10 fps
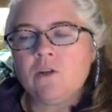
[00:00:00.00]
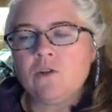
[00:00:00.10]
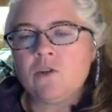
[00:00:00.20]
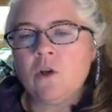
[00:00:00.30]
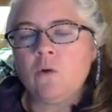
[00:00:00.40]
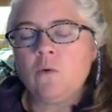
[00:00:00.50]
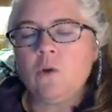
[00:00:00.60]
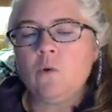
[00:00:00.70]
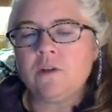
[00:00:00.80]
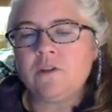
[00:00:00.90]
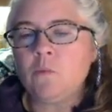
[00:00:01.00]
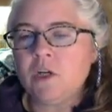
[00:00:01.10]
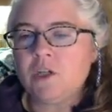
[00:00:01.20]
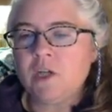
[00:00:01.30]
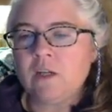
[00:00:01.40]
So you also want
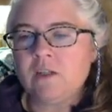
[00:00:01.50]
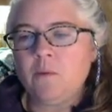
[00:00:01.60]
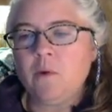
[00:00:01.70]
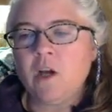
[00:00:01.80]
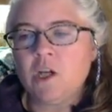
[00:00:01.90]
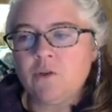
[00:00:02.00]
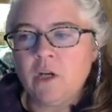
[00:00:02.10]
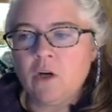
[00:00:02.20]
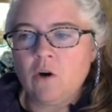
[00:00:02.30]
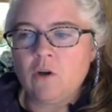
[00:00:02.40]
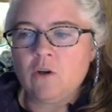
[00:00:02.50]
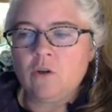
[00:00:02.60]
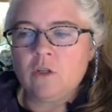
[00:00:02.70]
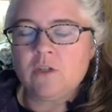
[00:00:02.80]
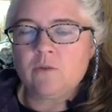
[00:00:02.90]
to check and see what country an
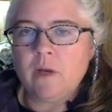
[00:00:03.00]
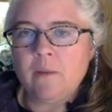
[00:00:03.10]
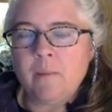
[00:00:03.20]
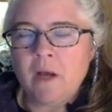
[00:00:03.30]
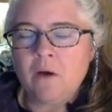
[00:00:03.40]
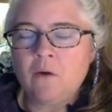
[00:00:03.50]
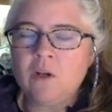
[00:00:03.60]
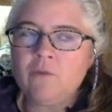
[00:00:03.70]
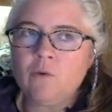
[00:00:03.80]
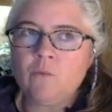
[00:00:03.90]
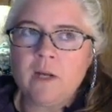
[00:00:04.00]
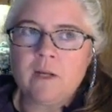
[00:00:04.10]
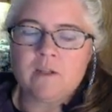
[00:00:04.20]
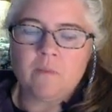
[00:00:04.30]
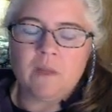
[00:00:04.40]
article is written about. If you're writing
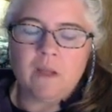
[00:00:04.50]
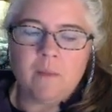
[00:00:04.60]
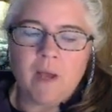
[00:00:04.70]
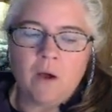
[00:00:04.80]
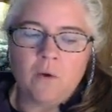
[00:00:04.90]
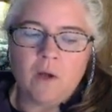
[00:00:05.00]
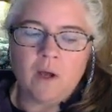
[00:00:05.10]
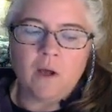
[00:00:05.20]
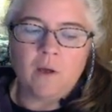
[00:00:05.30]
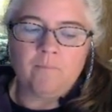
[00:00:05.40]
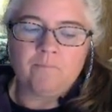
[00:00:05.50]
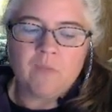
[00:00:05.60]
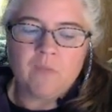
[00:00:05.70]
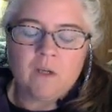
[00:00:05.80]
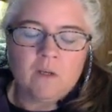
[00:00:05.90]
something about
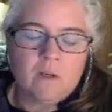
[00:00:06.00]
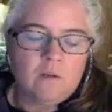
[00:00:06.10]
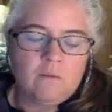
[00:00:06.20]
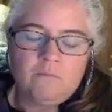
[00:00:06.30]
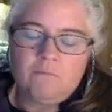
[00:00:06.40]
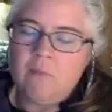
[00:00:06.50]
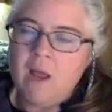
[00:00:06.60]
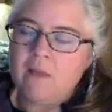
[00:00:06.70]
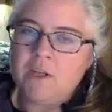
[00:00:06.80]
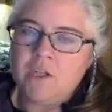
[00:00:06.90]
math